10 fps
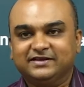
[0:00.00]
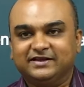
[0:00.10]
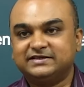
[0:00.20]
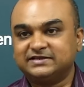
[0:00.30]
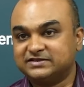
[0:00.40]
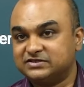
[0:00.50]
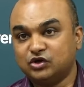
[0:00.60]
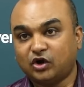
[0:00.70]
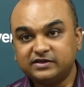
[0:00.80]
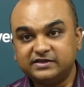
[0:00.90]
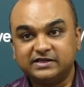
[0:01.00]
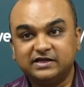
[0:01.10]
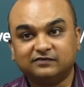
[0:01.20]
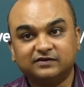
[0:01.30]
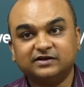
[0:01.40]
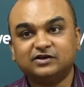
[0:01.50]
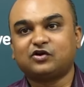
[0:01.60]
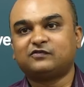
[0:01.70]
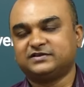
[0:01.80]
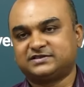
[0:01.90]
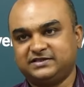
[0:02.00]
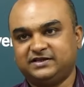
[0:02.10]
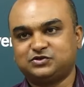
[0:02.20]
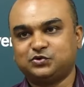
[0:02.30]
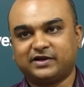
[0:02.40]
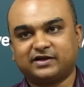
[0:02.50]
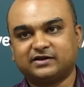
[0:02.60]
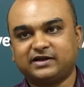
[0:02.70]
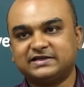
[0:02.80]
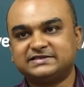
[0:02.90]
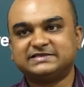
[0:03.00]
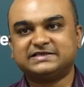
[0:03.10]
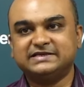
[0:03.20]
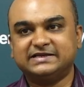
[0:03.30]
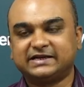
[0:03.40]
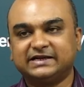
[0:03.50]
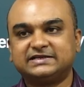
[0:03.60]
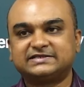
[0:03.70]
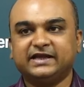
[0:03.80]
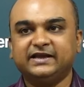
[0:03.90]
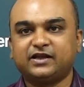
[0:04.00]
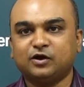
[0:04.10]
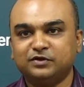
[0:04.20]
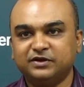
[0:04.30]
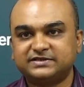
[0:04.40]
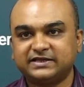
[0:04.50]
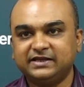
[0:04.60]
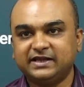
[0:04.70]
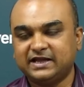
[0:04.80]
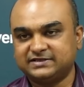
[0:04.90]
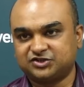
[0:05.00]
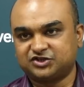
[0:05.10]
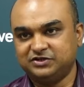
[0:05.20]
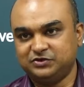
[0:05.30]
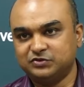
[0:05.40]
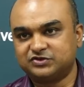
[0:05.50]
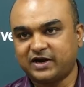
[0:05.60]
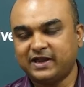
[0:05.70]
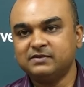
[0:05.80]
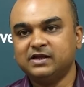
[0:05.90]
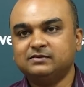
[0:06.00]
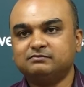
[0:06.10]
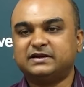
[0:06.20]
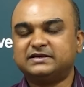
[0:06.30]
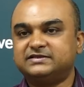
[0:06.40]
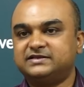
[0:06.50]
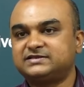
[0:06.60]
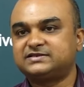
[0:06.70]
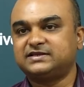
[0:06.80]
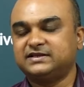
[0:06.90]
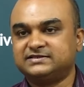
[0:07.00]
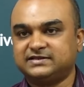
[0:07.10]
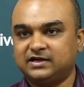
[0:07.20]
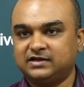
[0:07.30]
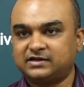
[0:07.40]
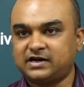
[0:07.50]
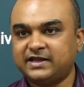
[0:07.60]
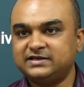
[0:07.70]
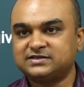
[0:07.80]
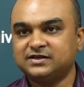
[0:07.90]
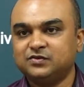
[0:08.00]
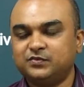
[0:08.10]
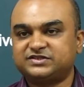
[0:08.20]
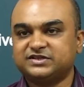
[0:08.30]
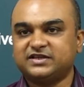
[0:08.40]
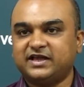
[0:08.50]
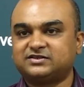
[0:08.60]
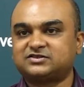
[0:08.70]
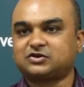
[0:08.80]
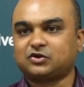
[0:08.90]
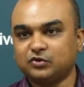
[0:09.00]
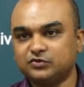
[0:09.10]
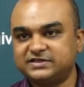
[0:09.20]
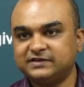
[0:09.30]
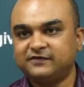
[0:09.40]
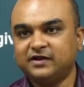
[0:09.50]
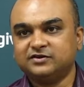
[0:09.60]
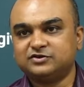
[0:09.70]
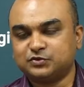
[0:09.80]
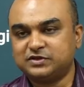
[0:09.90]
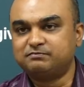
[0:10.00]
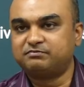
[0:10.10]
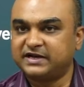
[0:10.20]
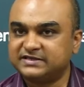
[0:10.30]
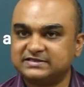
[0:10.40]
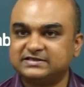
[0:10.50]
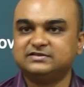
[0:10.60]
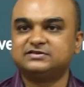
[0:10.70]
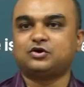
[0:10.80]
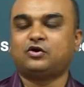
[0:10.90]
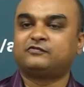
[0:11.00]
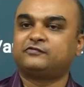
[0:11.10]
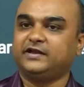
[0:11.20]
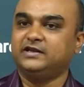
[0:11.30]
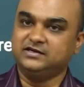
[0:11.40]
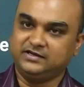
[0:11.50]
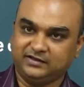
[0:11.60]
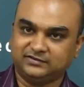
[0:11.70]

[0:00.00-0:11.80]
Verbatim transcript: it is not the governor of a state who recognizes and declares any community as a scheduled tribe, but this is a right which is exclusive to the President of India.